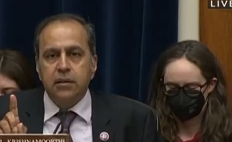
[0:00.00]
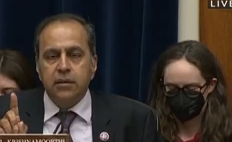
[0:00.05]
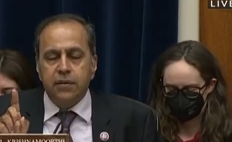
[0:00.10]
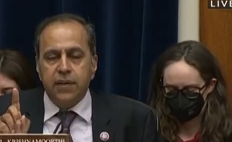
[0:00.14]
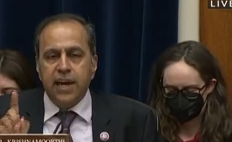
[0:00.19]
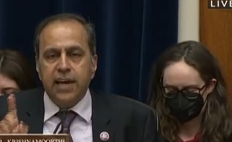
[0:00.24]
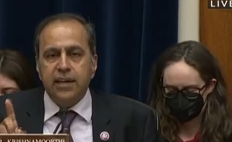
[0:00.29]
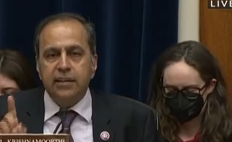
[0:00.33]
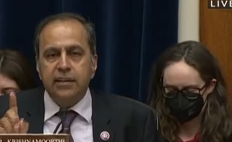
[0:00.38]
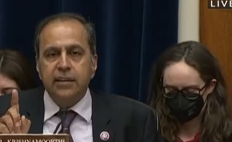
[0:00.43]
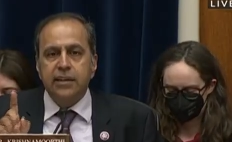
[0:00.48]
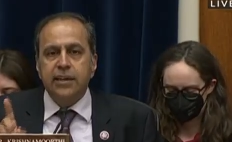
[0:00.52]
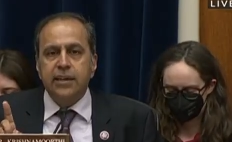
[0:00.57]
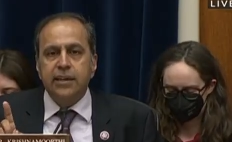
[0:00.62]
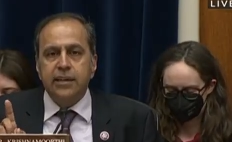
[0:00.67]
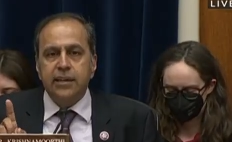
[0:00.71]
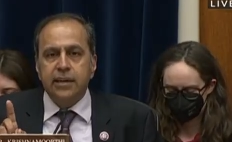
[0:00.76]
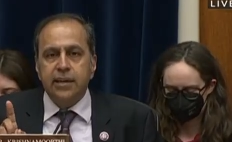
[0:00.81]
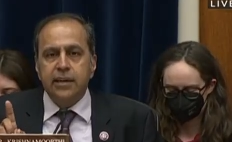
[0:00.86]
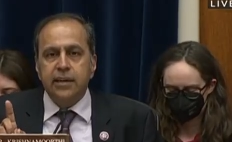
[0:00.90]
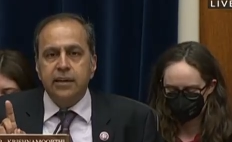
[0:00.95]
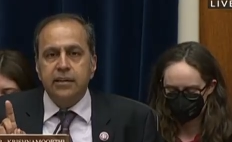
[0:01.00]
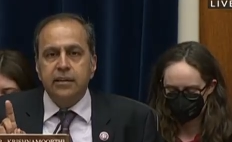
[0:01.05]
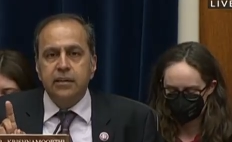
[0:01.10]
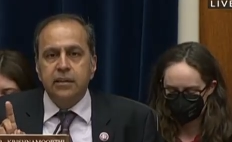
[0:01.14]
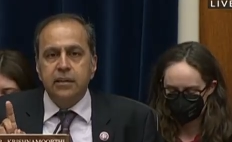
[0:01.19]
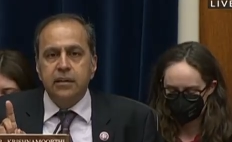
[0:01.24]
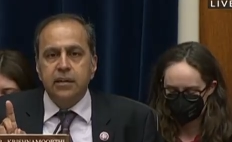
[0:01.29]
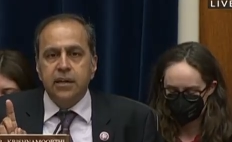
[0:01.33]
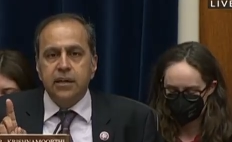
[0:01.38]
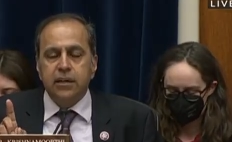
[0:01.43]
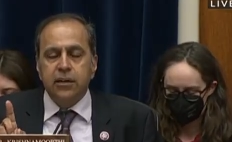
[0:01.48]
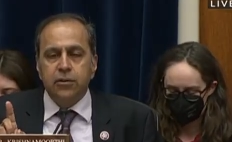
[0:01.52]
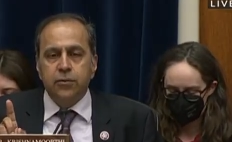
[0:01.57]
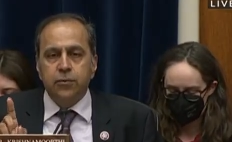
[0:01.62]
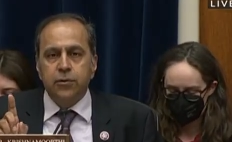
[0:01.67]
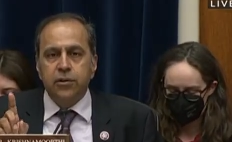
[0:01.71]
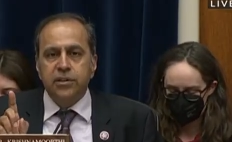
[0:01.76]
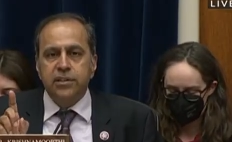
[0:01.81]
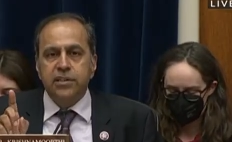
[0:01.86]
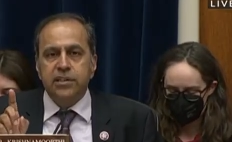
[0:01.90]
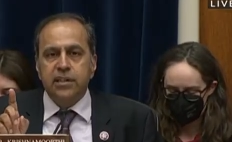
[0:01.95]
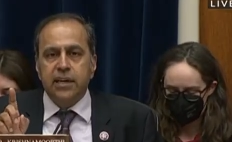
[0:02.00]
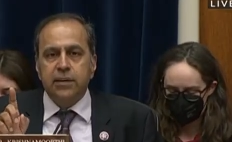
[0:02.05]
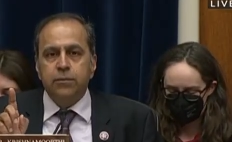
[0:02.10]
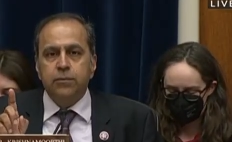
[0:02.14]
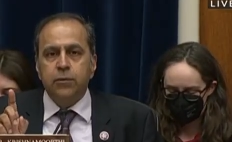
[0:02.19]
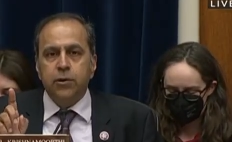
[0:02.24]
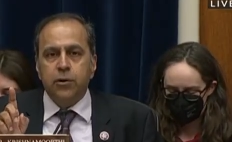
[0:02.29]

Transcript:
Speaker 1: that link yet? In other words, that